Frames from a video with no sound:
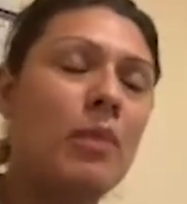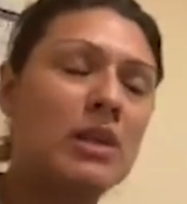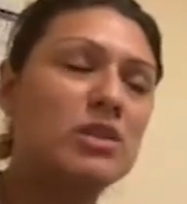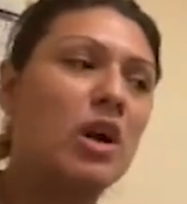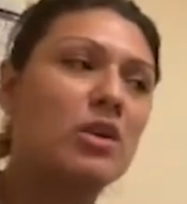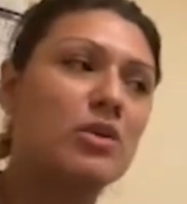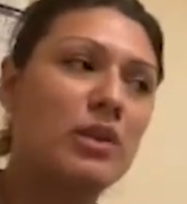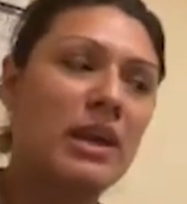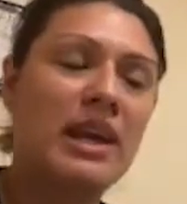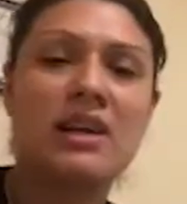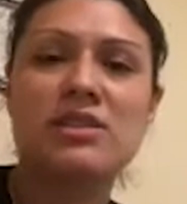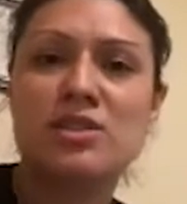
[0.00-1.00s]
talk through the
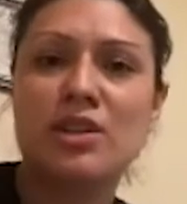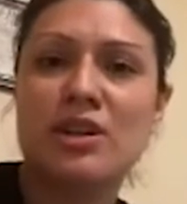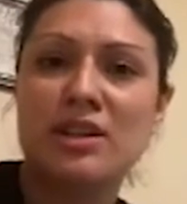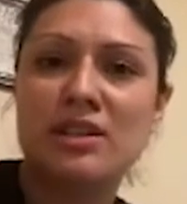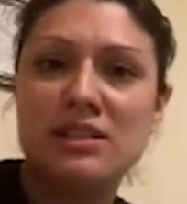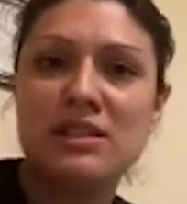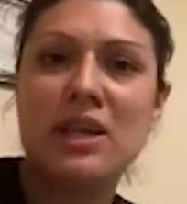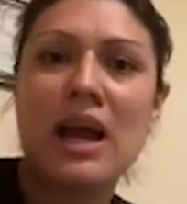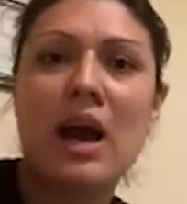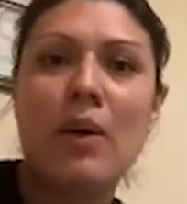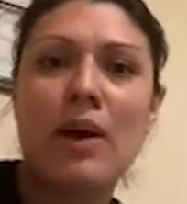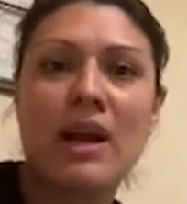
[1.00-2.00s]
answer and see
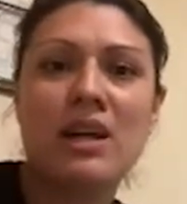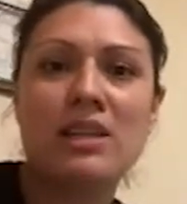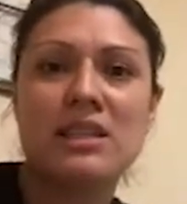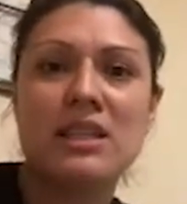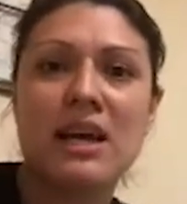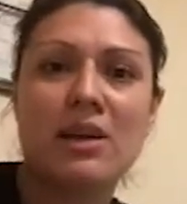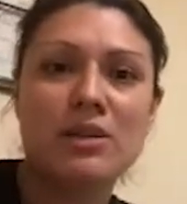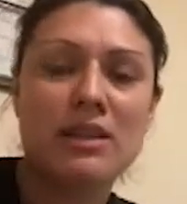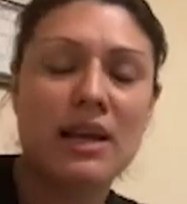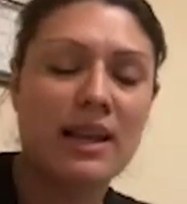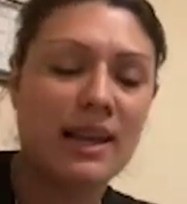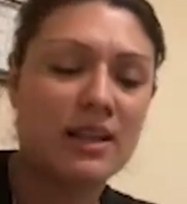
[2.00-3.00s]
how I got to
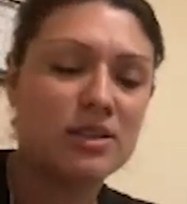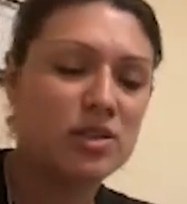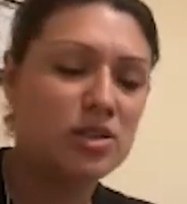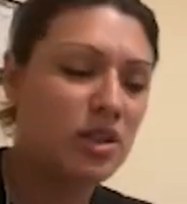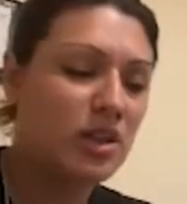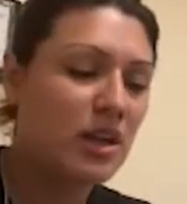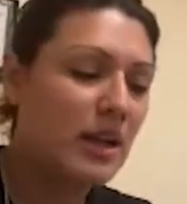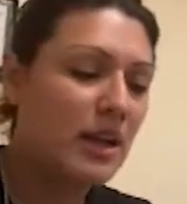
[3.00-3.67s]
that answer.